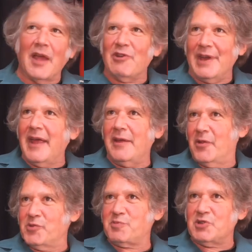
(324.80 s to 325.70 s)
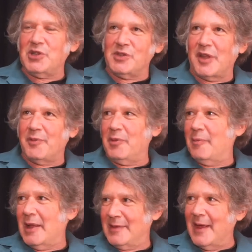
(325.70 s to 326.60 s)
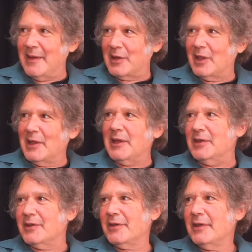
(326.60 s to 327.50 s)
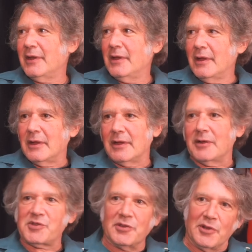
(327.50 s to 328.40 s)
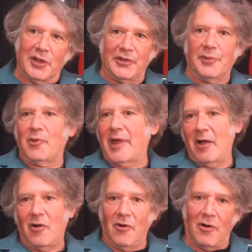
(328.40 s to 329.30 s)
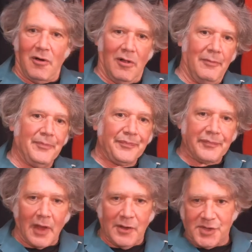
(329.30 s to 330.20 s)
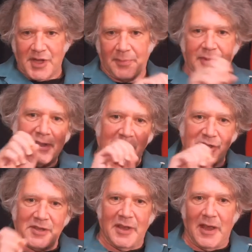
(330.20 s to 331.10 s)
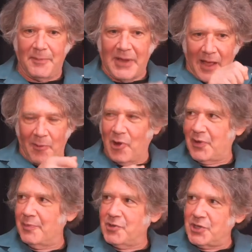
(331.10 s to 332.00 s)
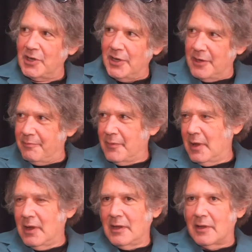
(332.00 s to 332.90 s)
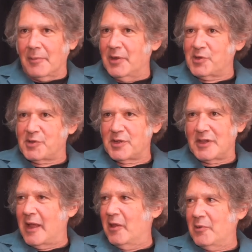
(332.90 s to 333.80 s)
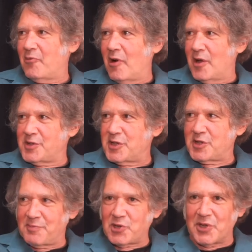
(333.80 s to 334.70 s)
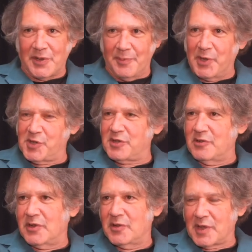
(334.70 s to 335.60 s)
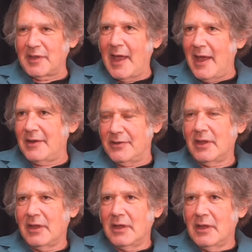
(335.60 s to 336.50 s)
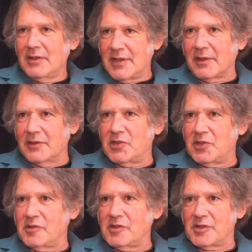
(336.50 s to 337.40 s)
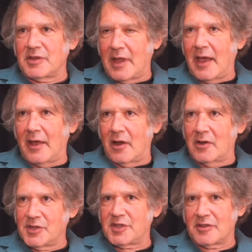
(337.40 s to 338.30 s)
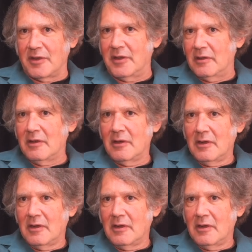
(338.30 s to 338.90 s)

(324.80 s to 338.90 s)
every day those machines had to be maintained and cleaned. You know, so you clean them with alcohol, You'd set up the test tape, calibrate the machine. I mean, this is a daily process, especially at the big studios. And they had technicians and they had on site